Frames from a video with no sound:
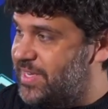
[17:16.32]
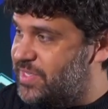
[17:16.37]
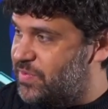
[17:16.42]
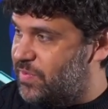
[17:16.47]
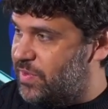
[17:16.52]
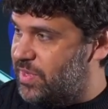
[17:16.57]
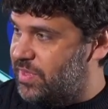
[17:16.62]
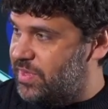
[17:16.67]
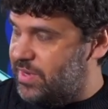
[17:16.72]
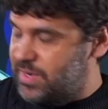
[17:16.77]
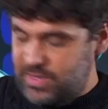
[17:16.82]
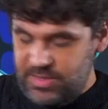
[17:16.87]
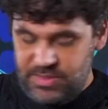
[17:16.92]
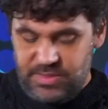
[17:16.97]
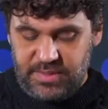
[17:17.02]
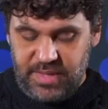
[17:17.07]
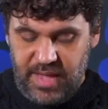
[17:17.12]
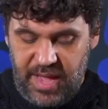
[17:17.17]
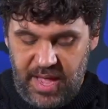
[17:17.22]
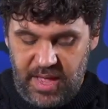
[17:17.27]

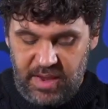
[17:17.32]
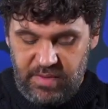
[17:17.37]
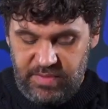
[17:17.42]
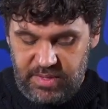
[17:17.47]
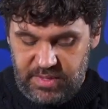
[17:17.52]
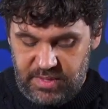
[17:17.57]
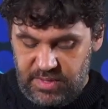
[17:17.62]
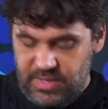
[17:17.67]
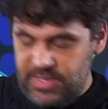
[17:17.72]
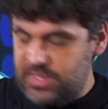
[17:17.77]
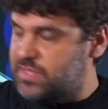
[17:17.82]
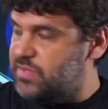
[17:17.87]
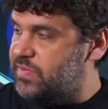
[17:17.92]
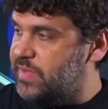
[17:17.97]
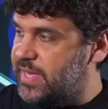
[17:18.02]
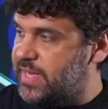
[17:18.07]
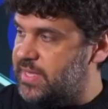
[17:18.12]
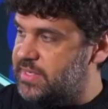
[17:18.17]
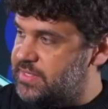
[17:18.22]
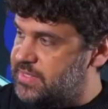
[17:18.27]
wastewaters, and with this
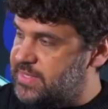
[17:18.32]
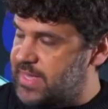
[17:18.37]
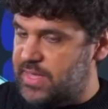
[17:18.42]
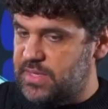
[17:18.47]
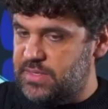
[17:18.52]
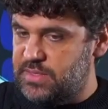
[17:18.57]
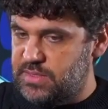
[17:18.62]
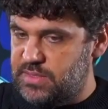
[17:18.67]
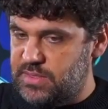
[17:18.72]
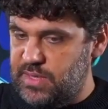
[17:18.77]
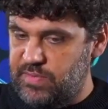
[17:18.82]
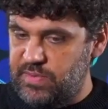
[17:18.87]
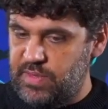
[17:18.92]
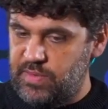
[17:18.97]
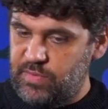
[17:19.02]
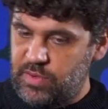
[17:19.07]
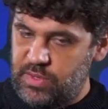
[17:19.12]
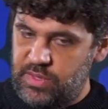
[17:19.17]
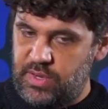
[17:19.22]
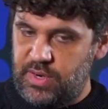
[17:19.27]
we can sense if
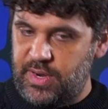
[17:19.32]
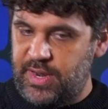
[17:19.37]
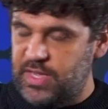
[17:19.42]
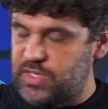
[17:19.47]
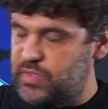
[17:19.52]
the water